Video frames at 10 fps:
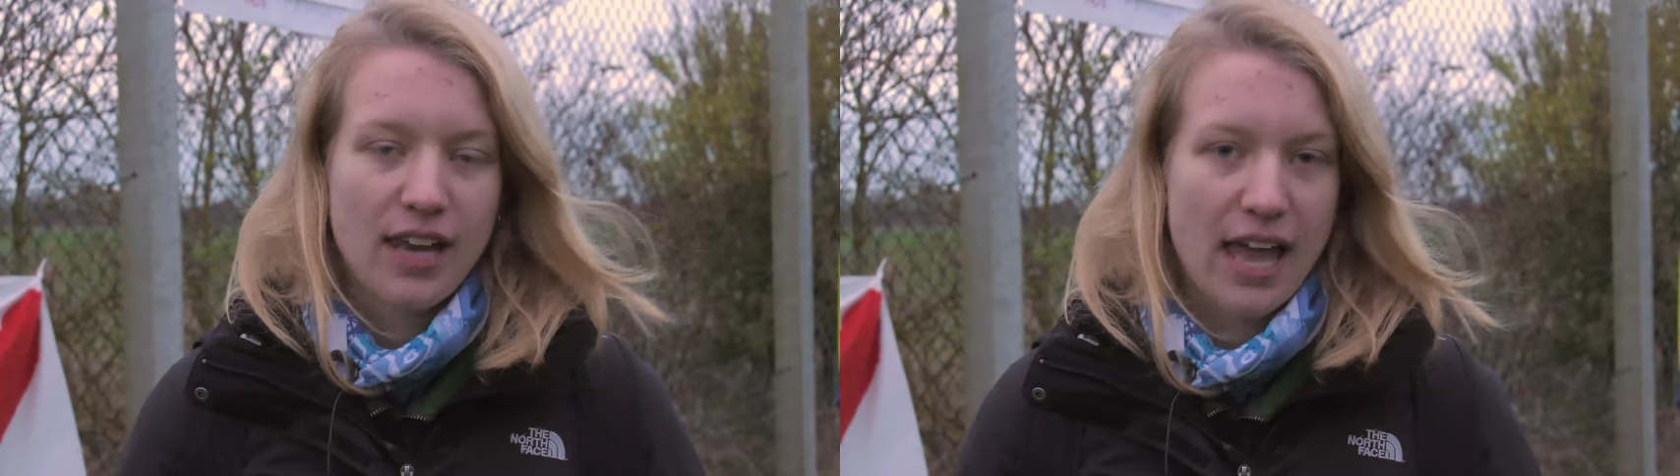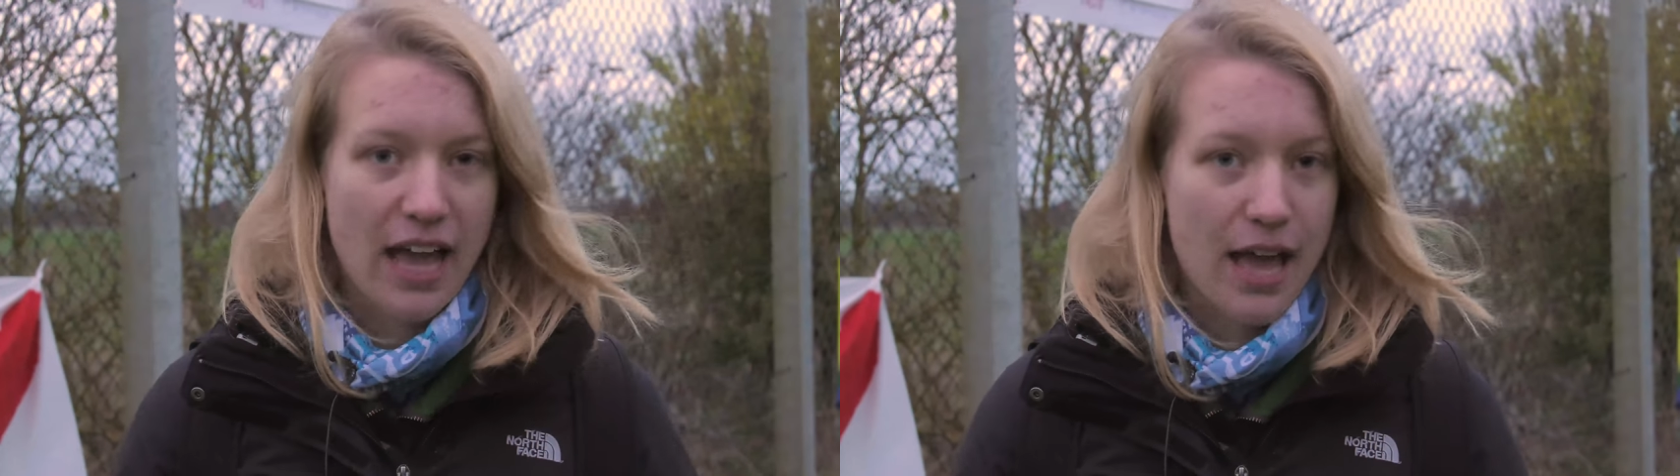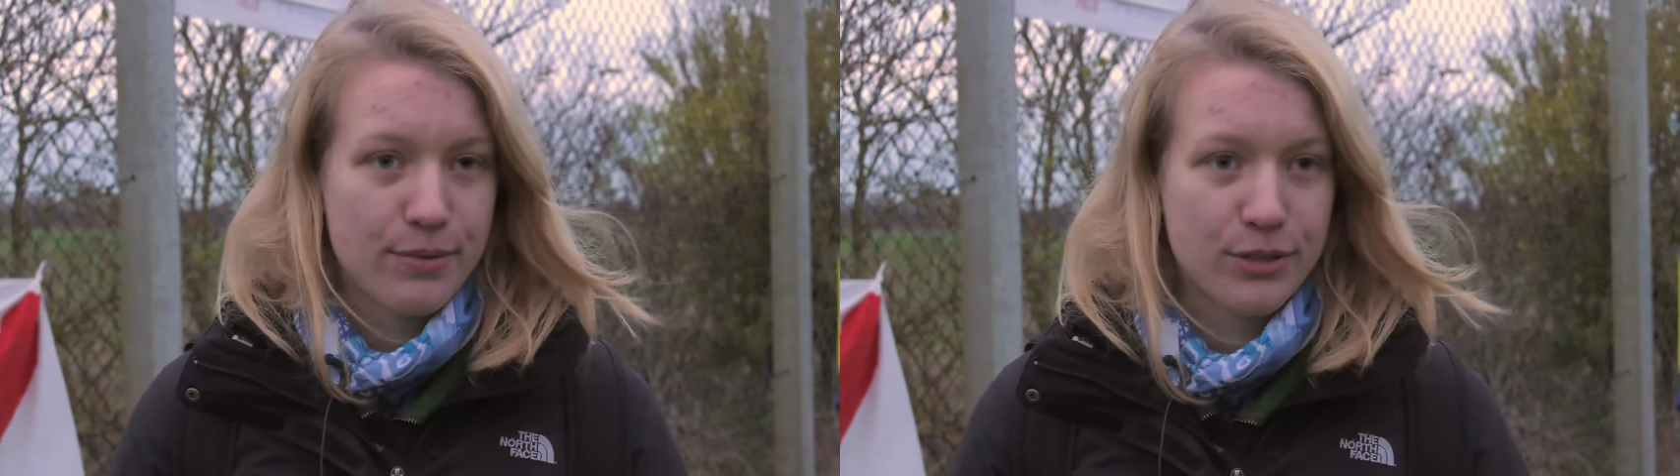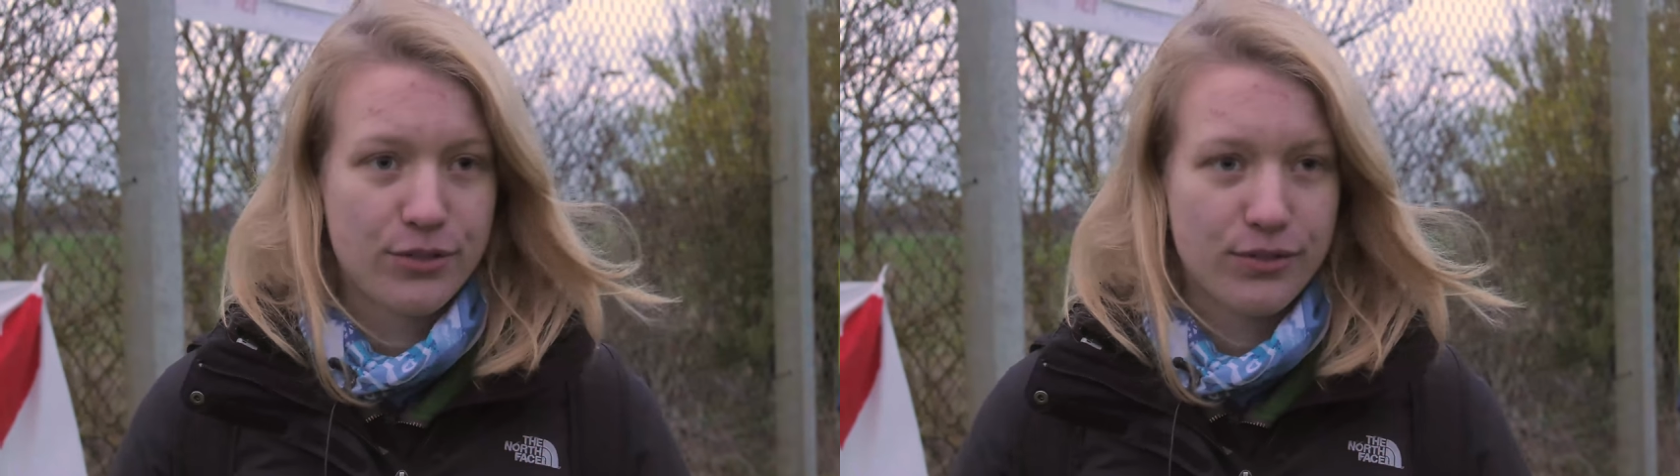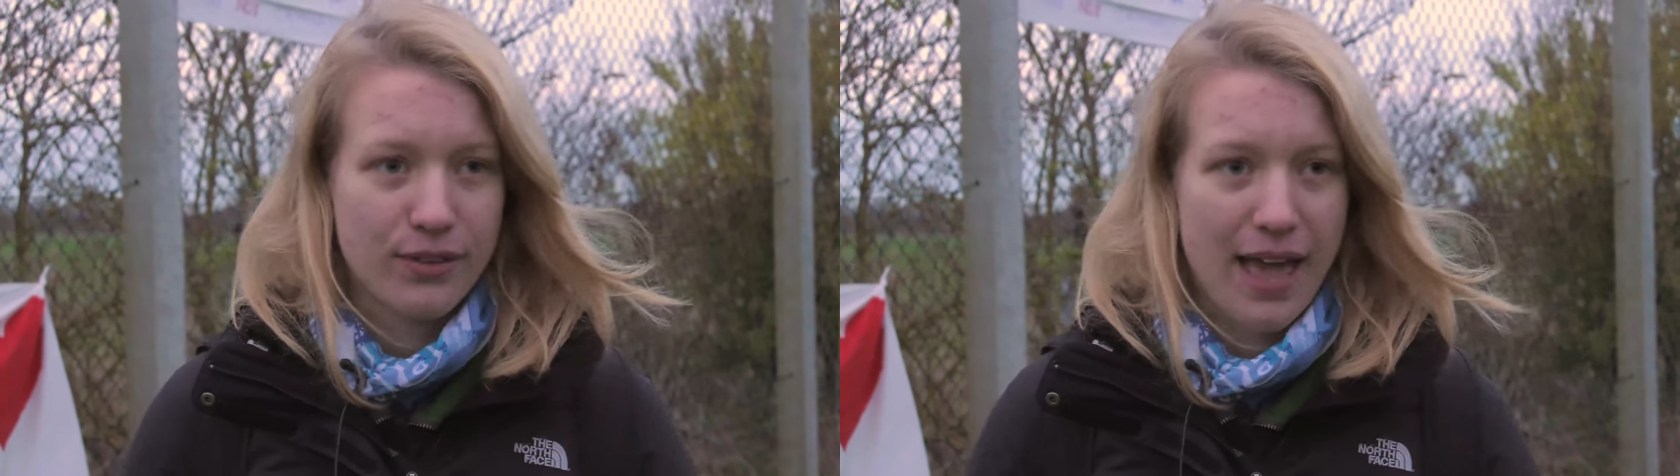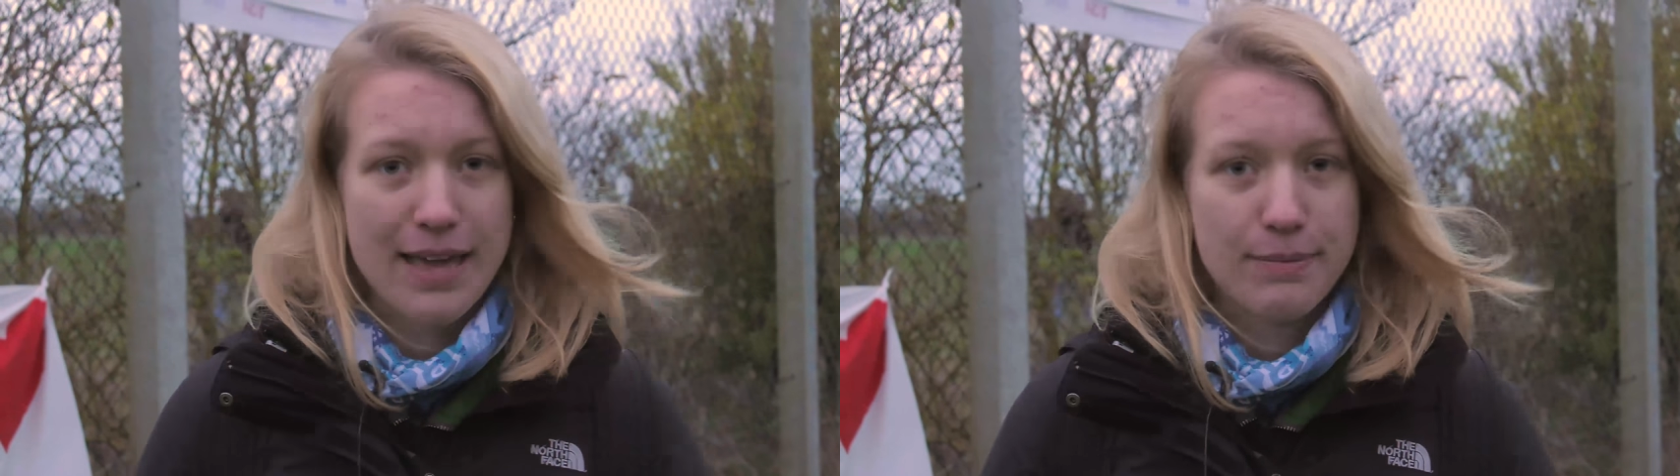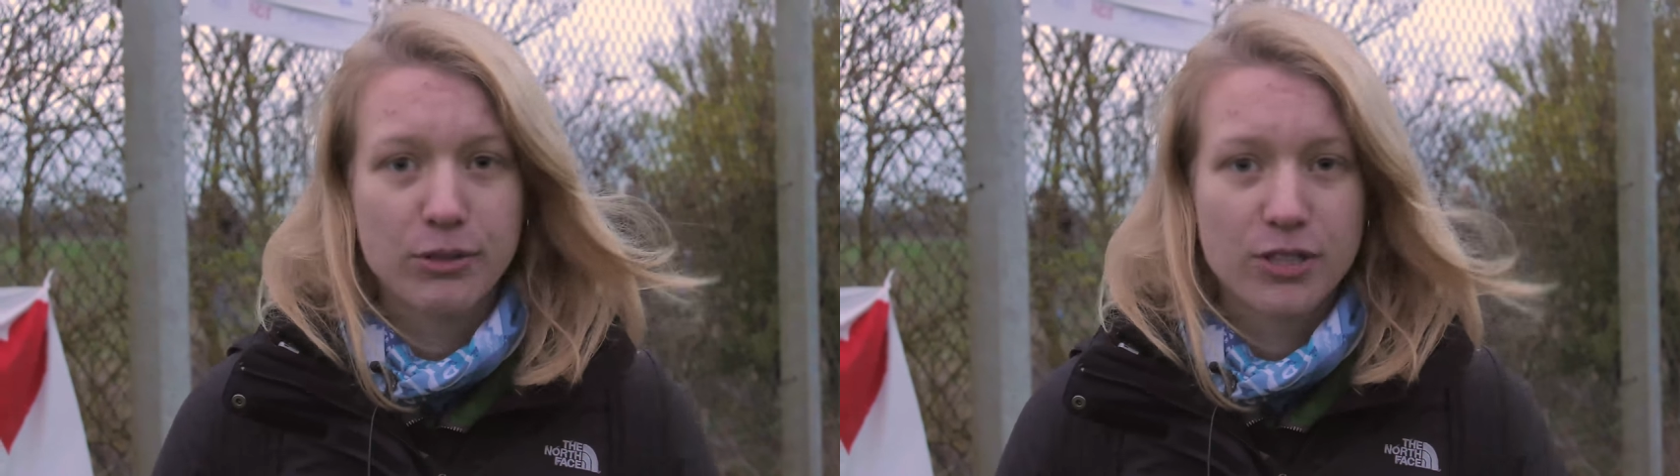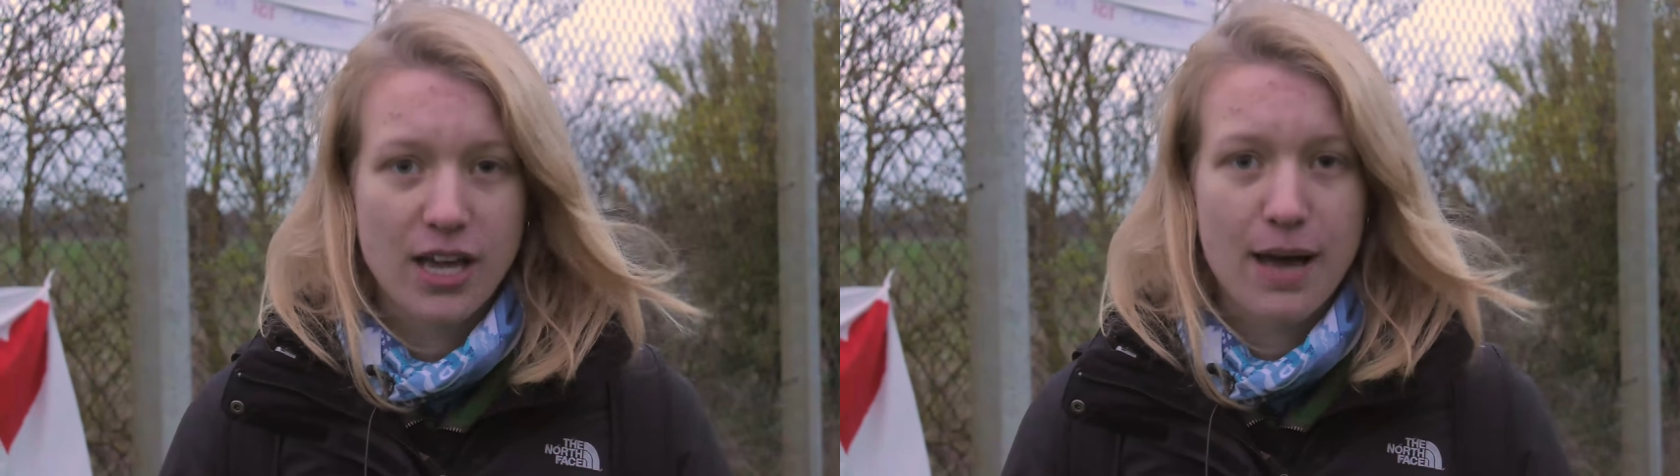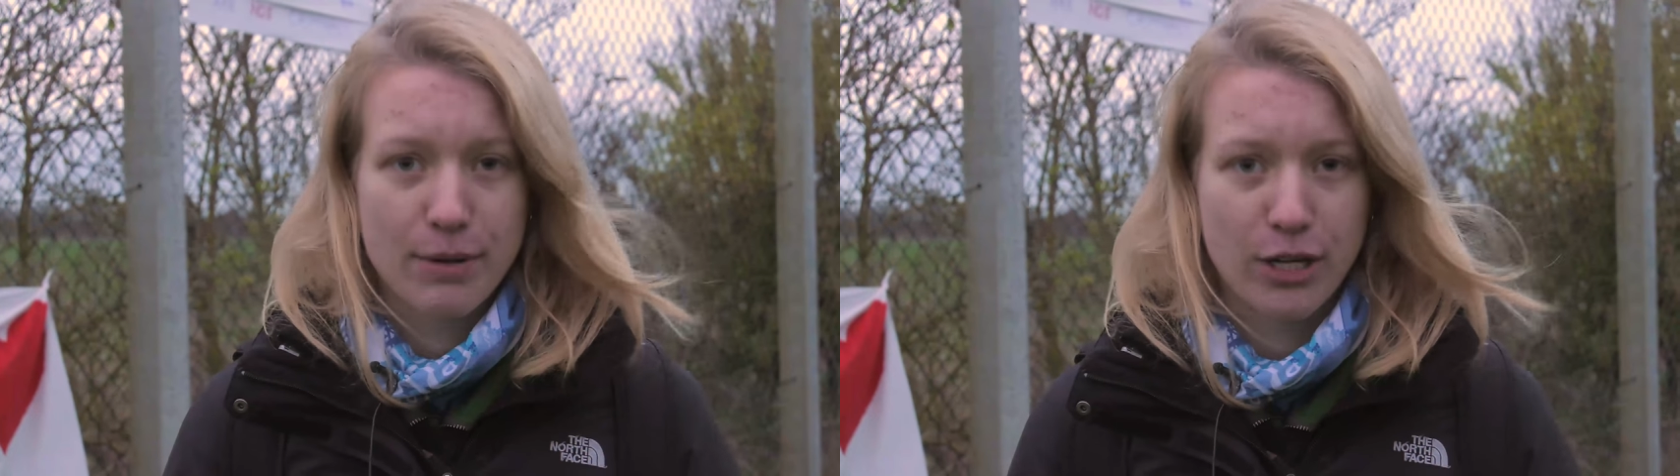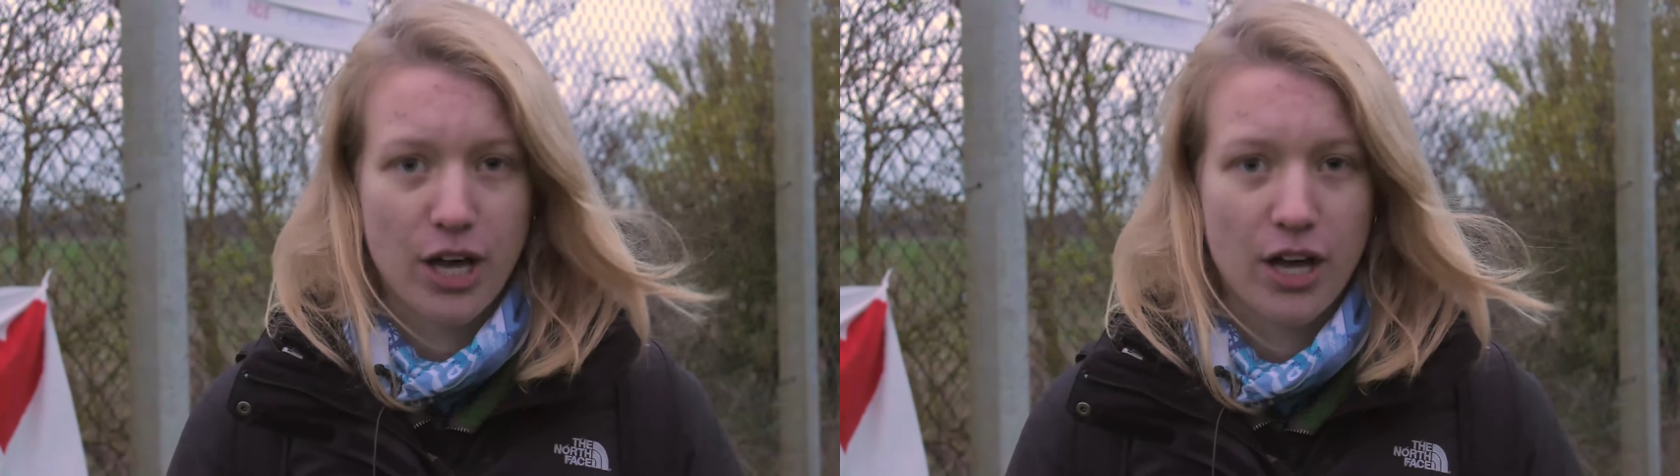Like I was able to
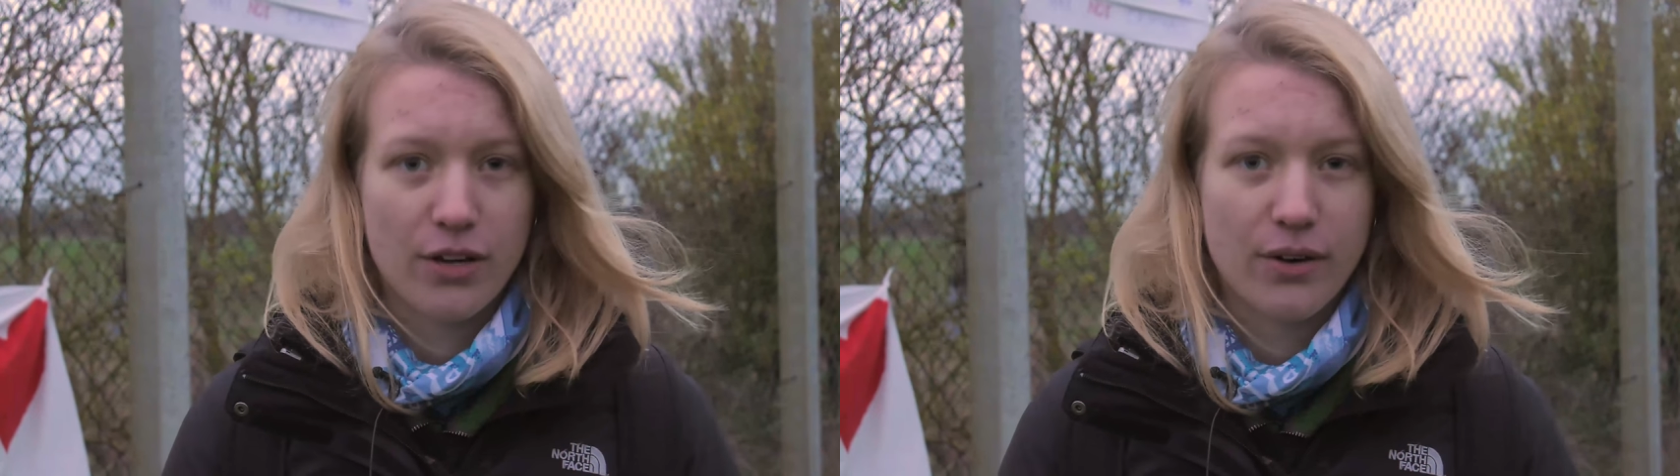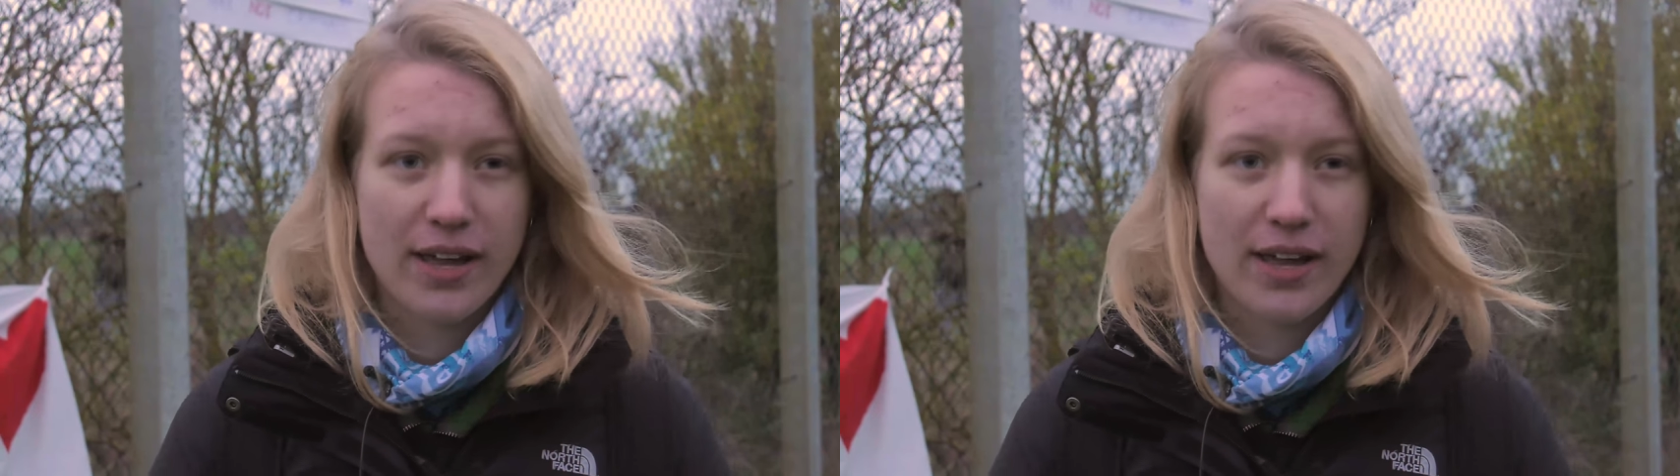come and go,